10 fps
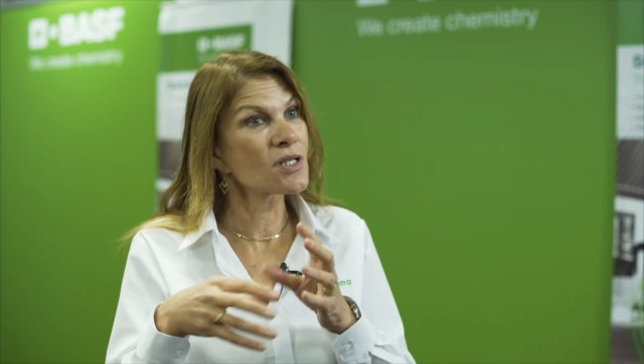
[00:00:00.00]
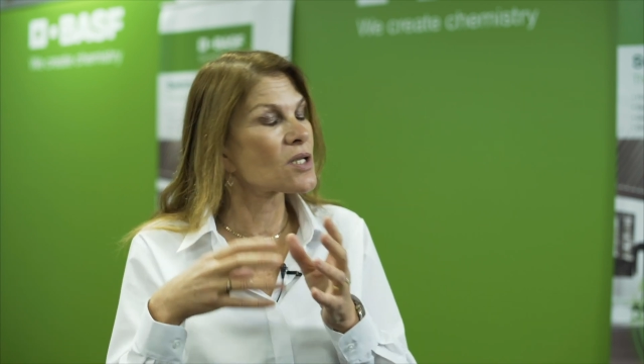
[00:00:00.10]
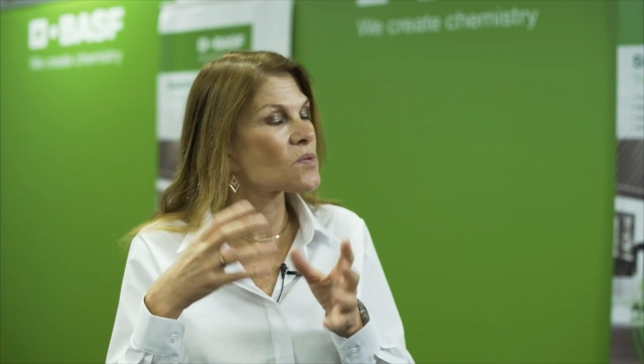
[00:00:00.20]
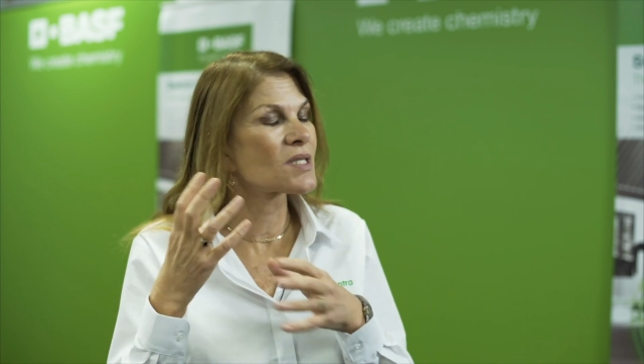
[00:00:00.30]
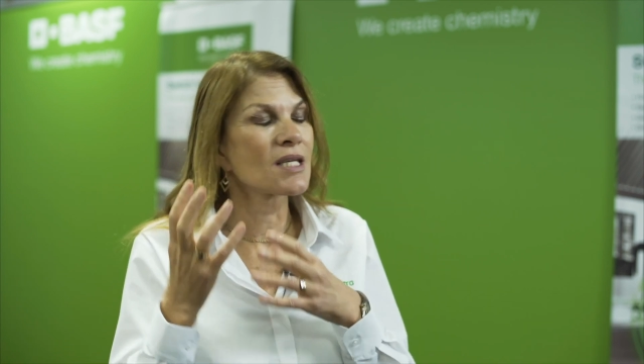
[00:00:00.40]

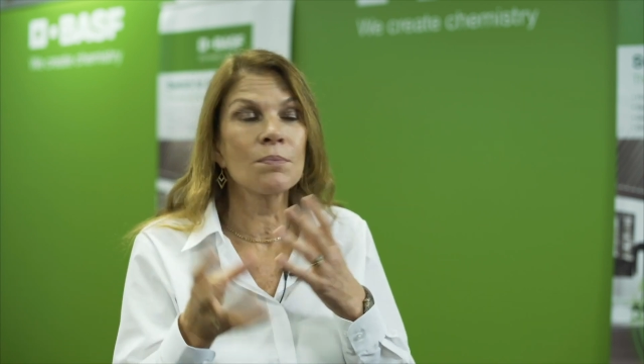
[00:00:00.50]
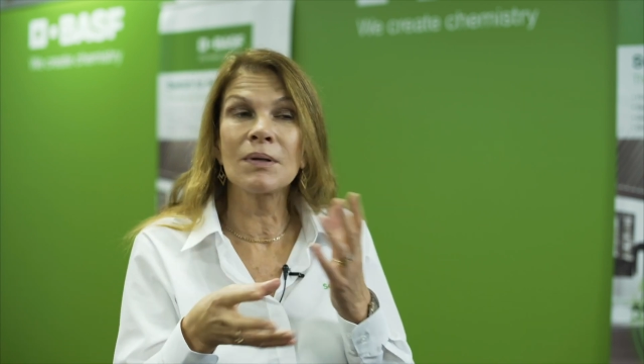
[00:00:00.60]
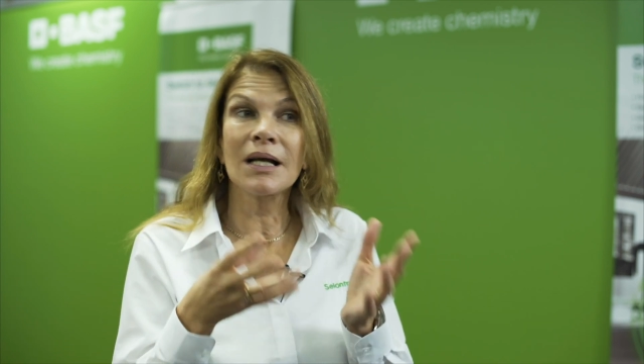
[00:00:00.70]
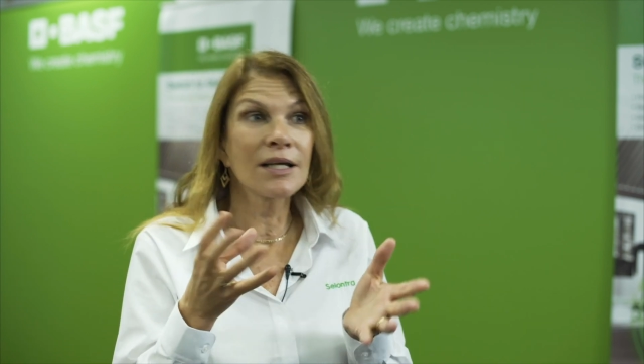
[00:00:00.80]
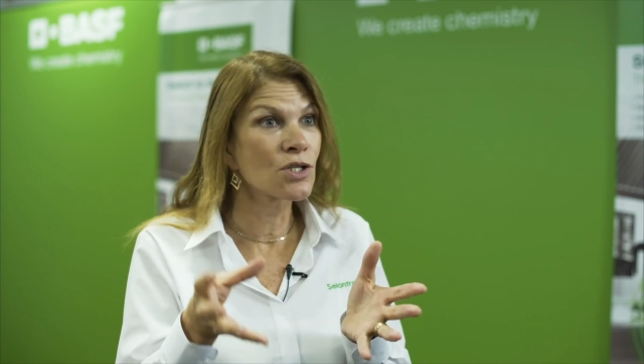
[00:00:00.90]
so
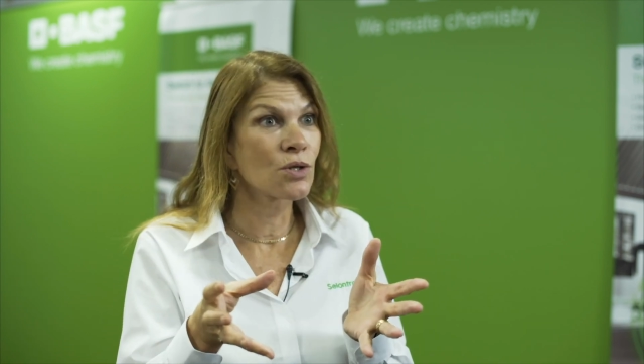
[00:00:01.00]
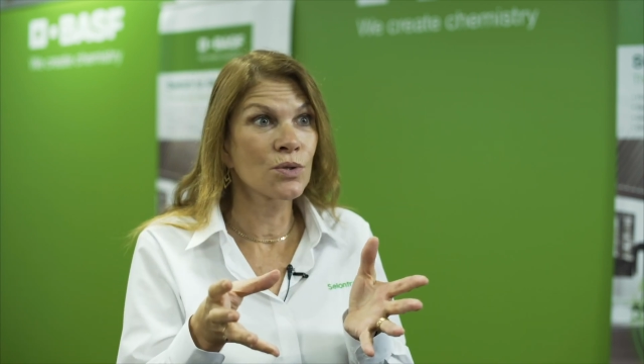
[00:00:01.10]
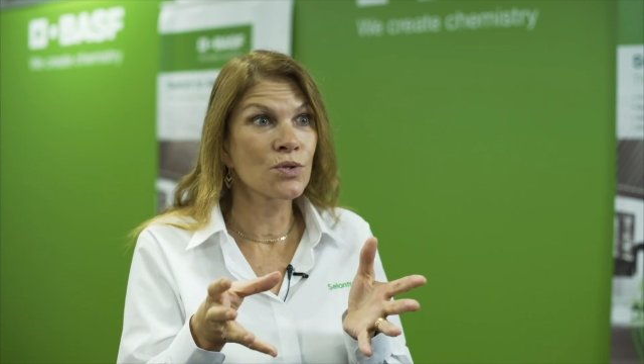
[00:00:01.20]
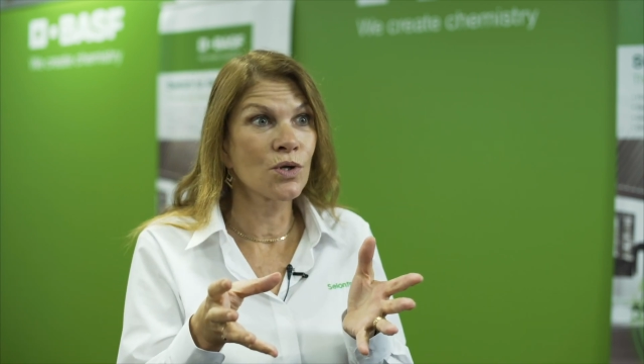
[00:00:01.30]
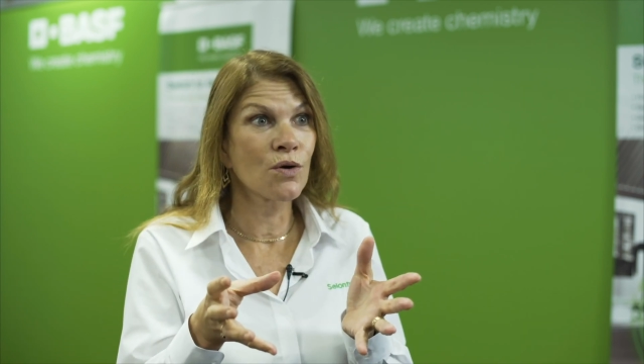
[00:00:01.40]
typically
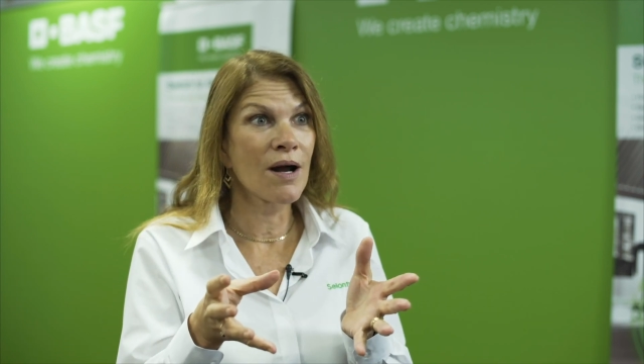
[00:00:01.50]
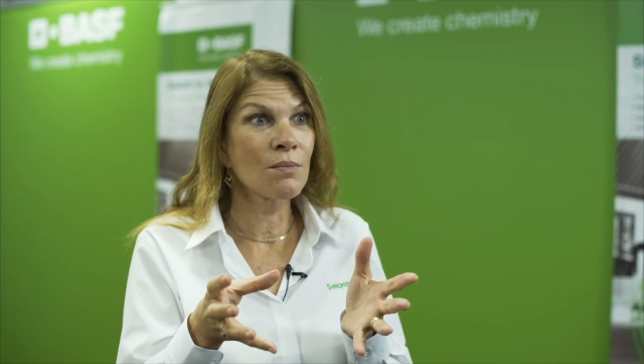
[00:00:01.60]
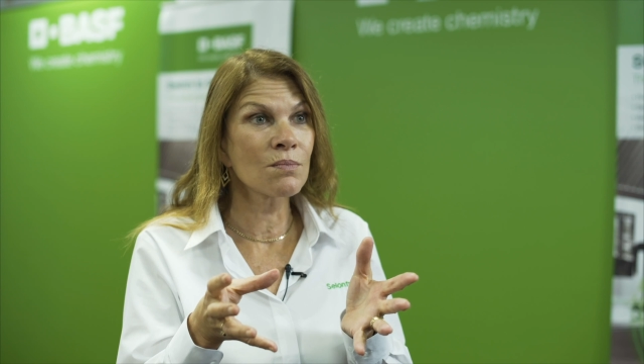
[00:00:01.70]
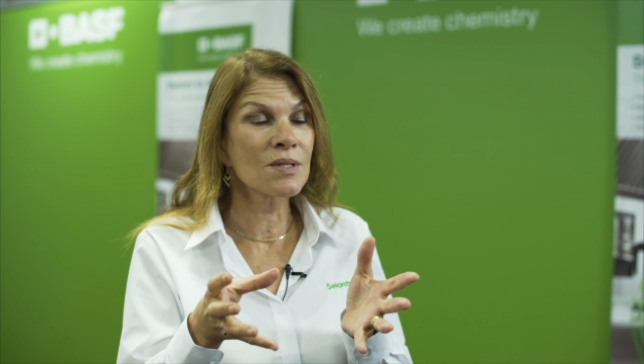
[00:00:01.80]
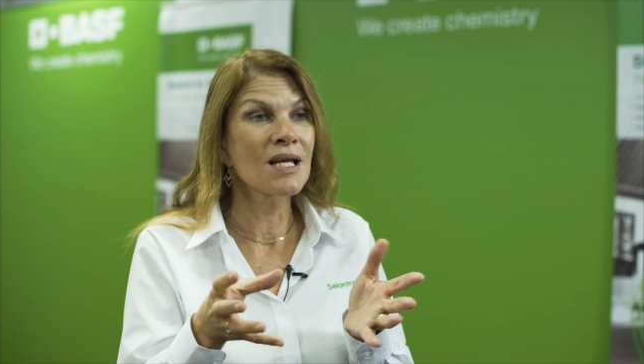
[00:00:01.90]
200
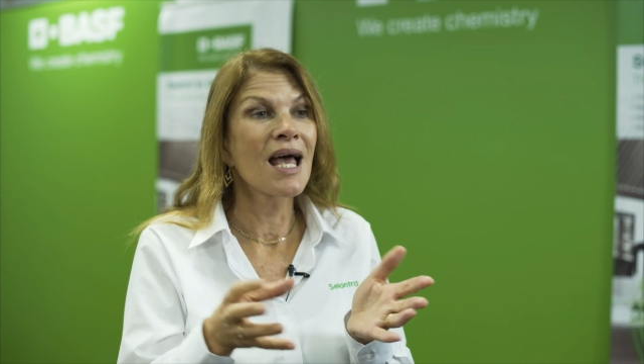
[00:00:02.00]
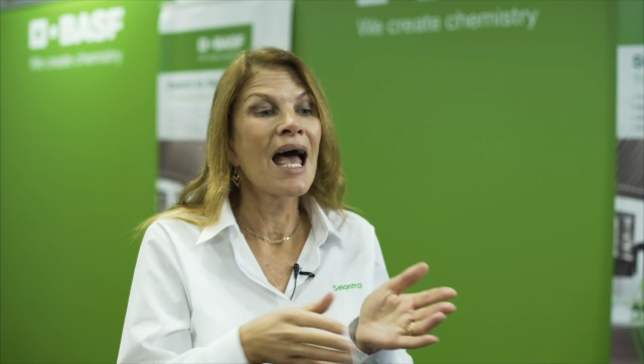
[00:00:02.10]
grams,